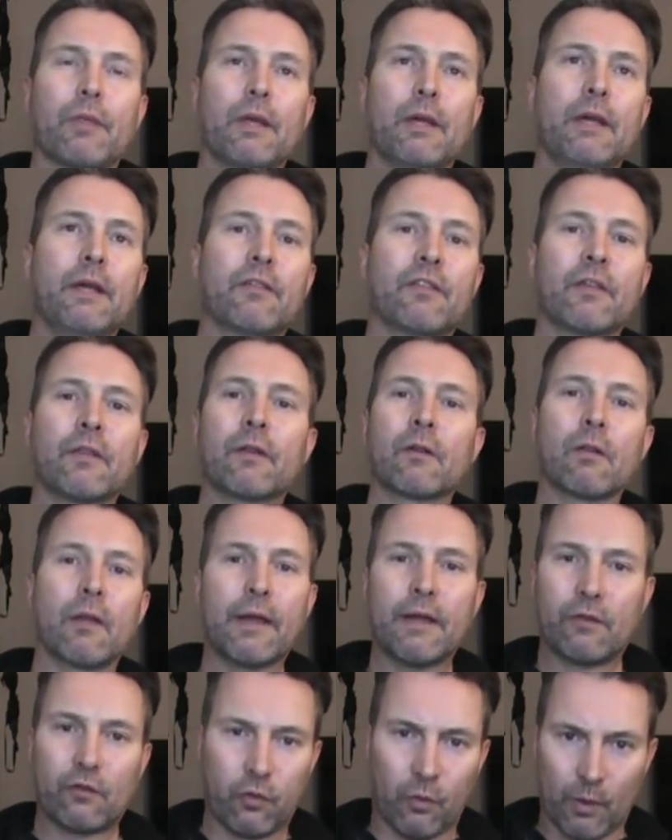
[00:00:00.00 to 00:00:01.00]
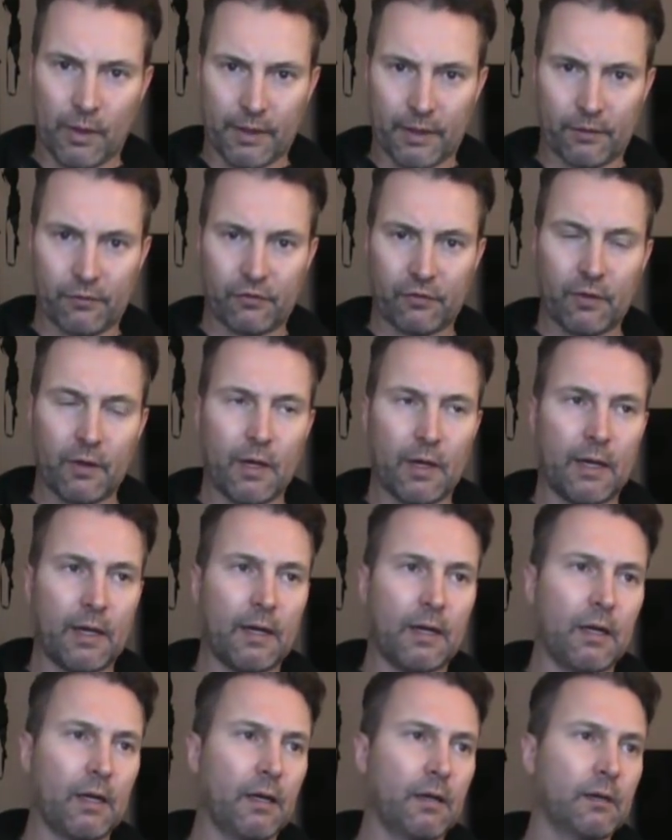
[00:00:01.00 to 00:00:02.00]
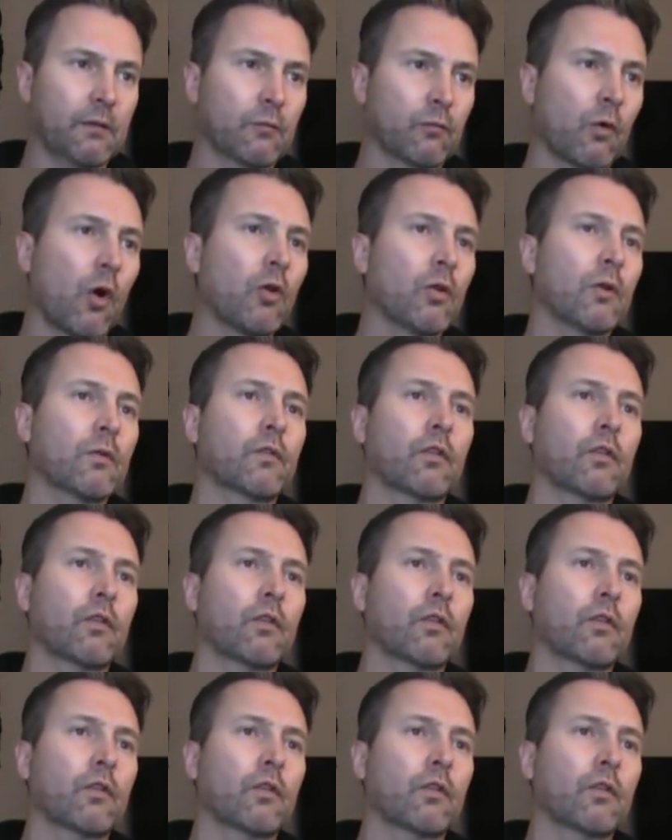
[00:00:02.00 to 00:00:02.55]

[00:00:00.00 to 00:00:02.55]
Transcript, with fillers: is in their late 20s. Uh, Rollo